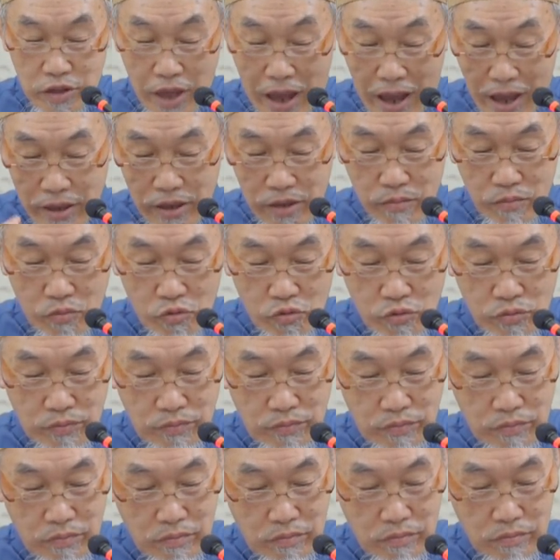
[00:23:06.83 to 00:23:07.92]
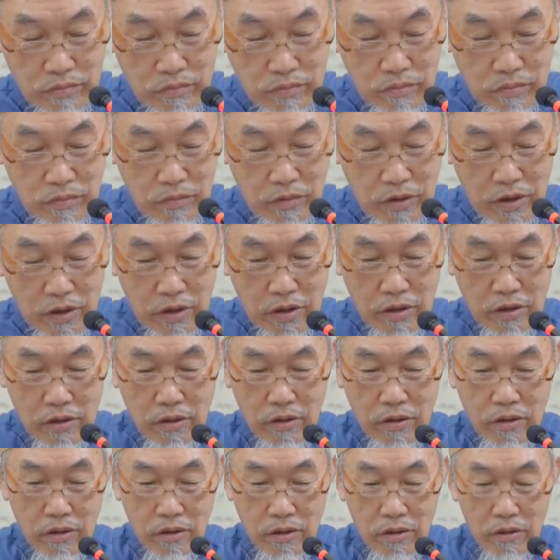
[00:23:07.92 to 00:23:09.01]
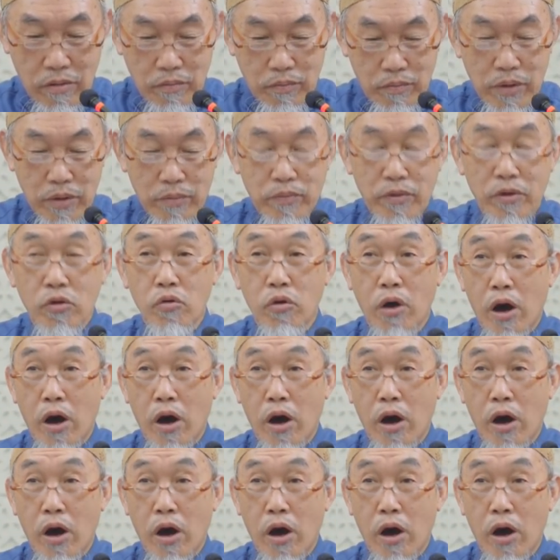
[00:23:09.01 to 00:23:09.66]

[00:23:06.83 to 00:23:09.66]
Daimun. People